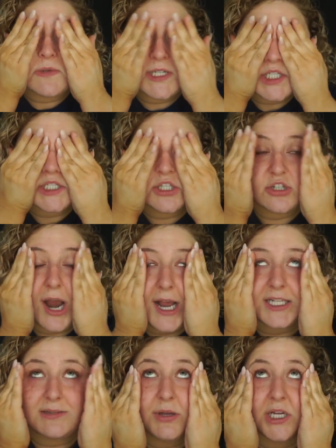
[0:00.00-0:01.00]
because the
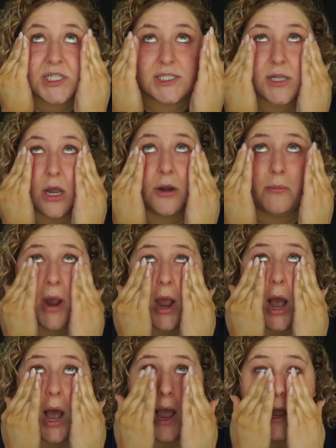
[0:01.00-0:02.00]
driest place is under my
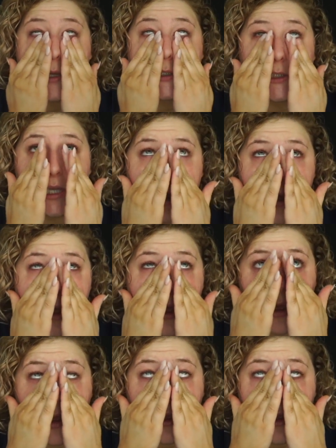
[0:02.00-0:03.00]
eyes,
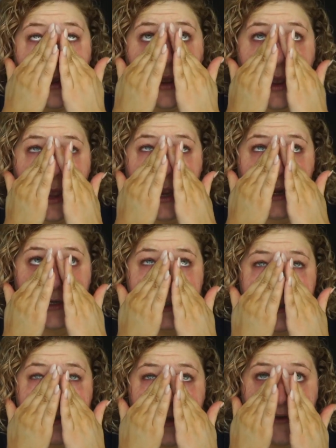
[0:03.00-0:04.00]
and
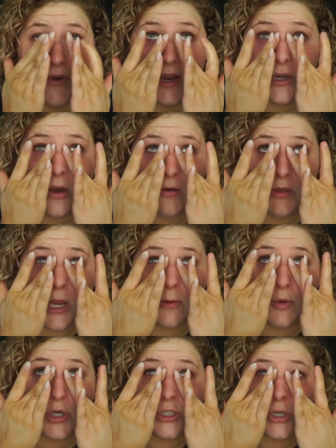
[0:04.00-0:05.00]
if I don't like
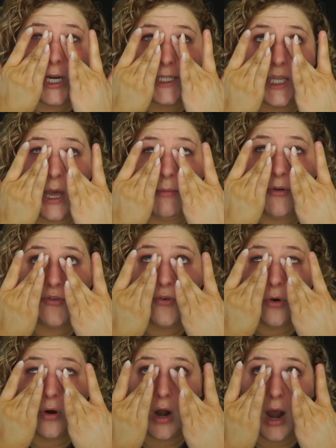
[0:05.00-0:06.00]
moisturize that
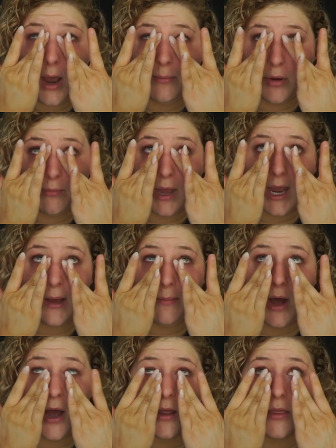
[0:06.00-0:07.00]
before I put makeup
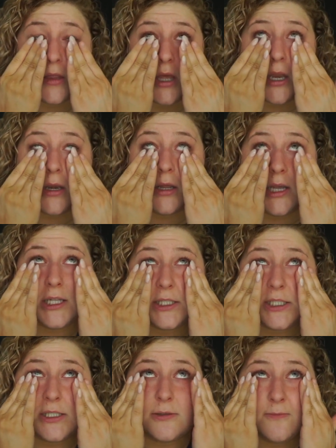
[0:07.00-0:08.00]
on, then
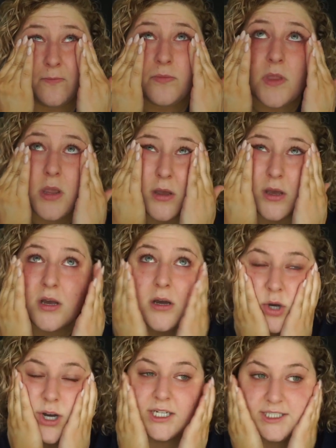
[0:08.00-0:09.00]
it's
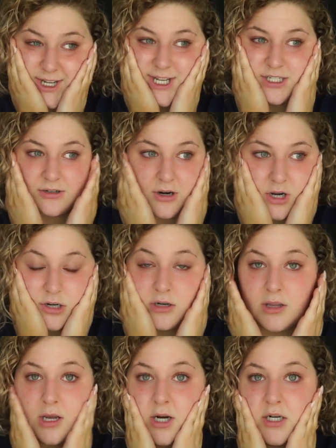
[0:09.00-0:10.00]
a desert
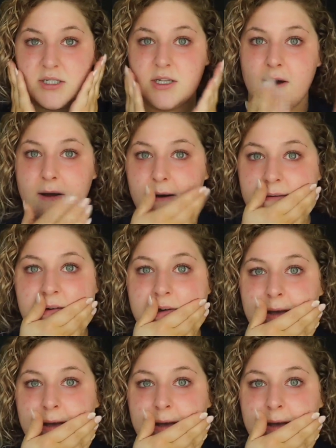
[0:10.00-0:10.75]
under there. So,